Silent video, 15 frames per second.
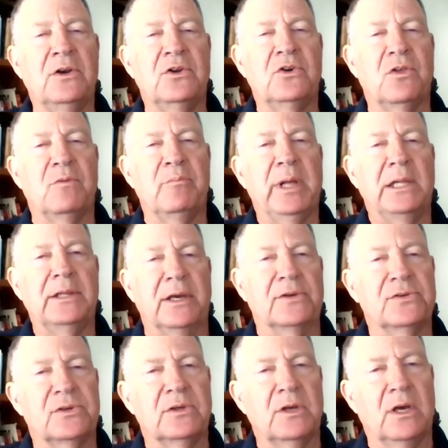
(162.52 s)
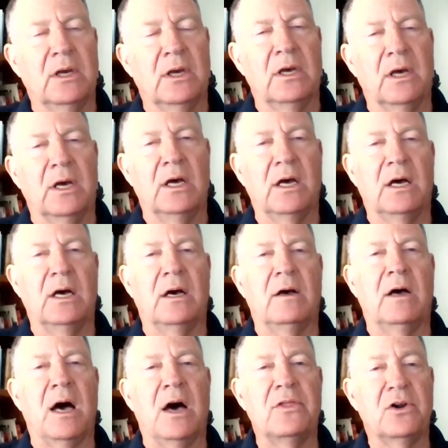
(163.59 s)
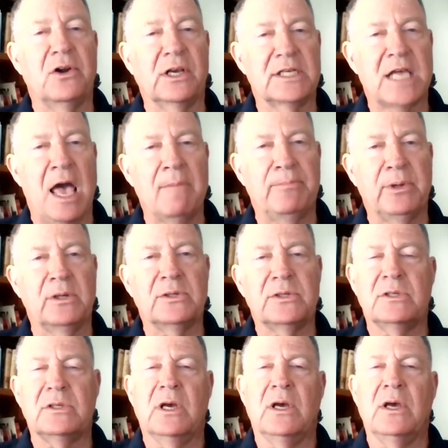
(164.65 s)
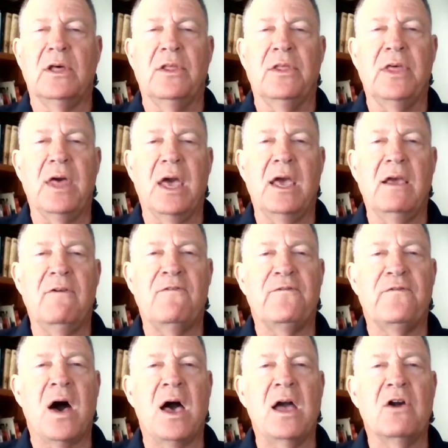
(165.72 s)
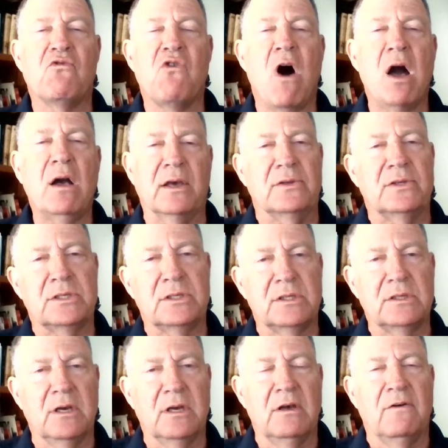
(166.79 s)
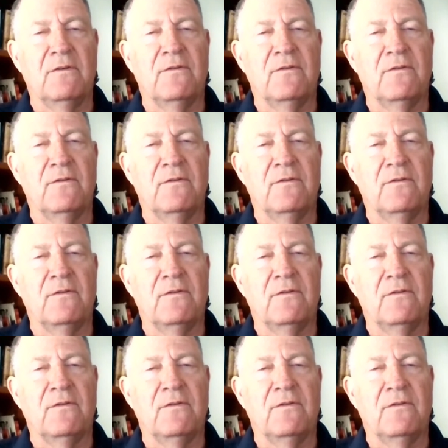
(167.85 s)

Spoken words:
under the buildings. Other examples, they fire rockets